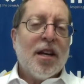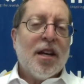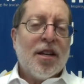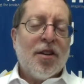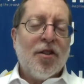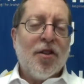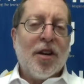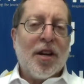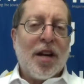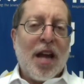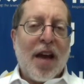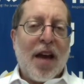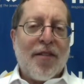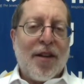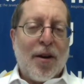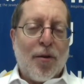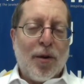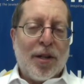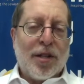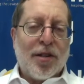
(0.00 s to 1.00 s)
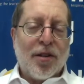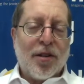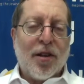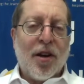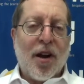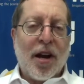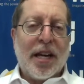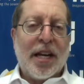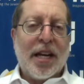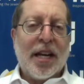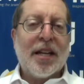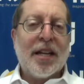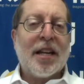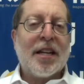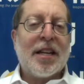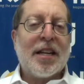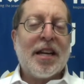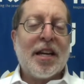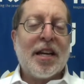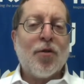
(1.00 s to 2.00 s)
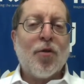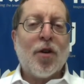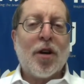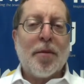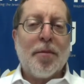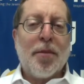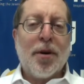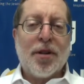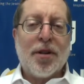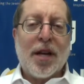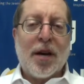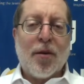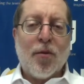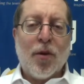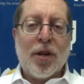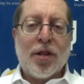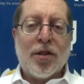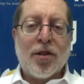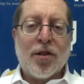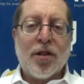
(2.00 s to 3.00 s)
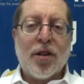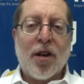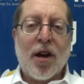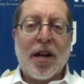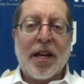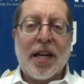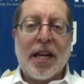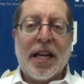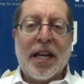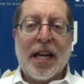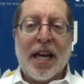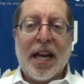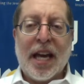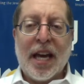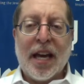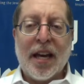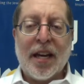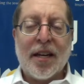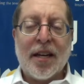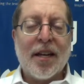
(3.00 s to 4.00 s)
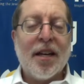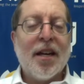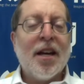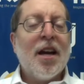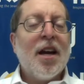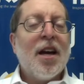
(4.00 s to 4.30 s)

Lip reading: you didn't have that winter lining in, and now you want to put that winter lining in